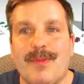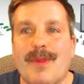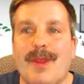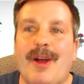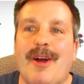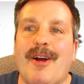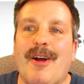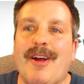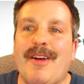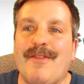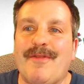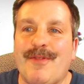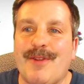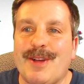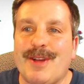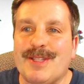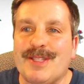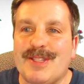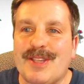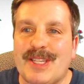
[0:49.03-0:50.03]
Alright
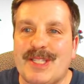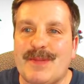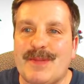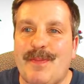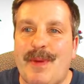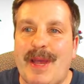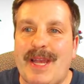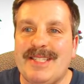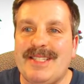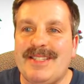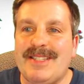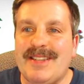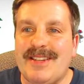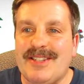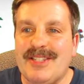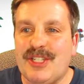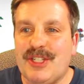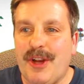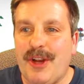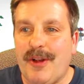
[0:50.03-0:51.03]
friends, let's paste in
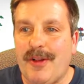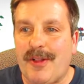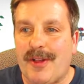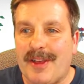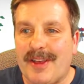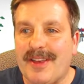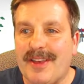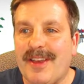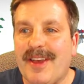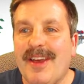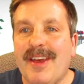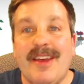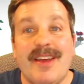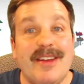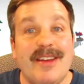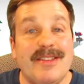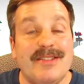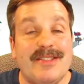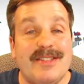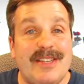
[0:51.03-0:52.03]
a share link
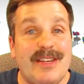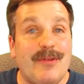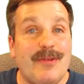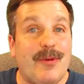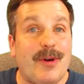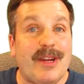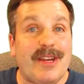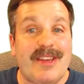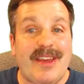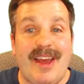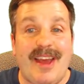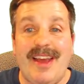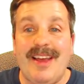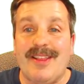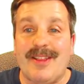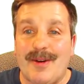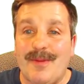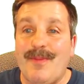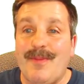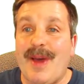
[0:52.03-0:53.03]
and see what
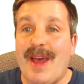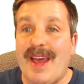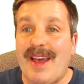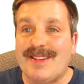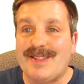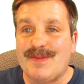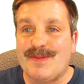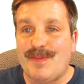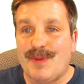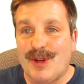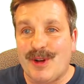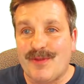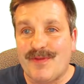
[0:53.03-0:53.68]
Caleb has built